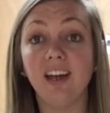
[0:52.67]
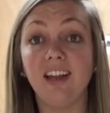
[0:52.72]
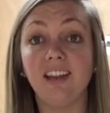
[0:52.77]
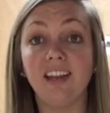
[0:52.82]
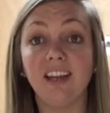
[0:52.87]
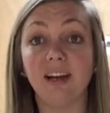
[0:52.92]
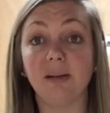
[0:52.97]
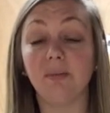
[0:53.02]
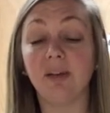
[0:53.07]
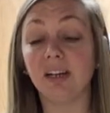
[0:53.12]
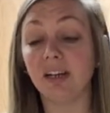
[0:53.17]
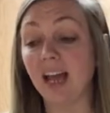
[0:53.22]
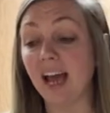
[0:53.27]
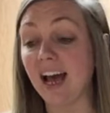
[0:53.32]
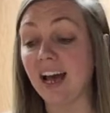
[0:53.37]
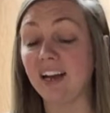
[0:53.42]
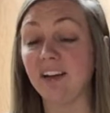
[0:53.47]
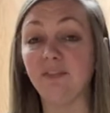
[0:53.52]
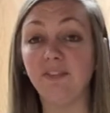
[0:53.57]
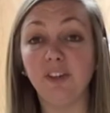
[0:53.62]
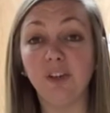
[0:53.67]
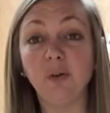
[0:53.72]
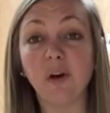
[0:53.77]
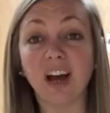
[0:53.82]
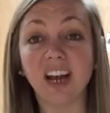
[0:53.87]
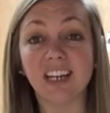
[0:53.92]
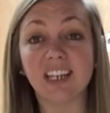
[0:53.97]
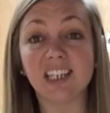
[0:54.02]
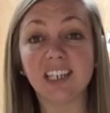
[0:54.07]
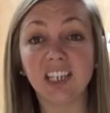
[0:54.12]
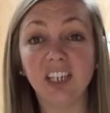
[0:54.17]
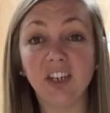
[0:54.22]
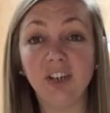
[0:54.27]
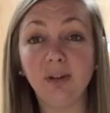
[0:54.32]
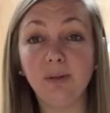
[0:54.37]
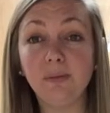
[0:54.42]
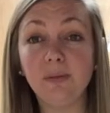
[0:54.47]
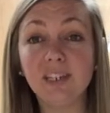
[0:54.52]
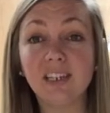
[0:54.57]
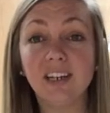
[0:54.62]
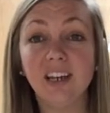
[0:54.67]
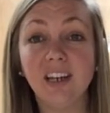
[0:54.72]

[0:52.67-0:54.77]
and then I'm going to add a few ice cubes